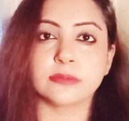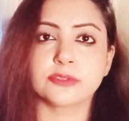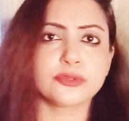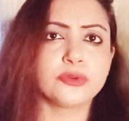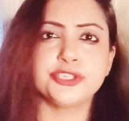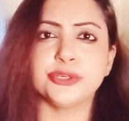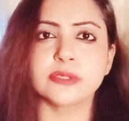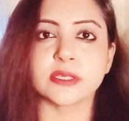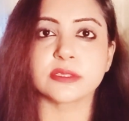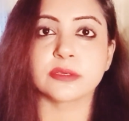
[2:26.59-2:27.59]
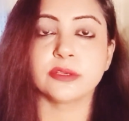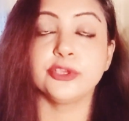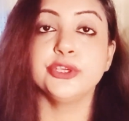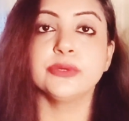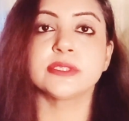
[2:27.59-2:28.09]
So don't use it.
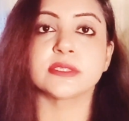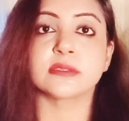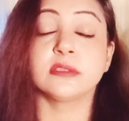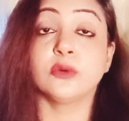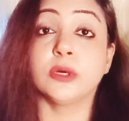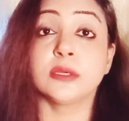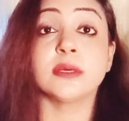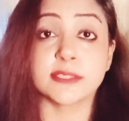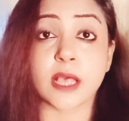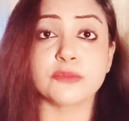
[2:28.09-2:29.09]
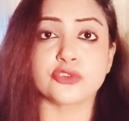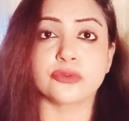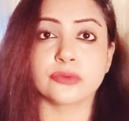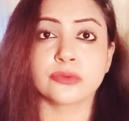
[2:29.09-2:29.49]
Use the word assumption.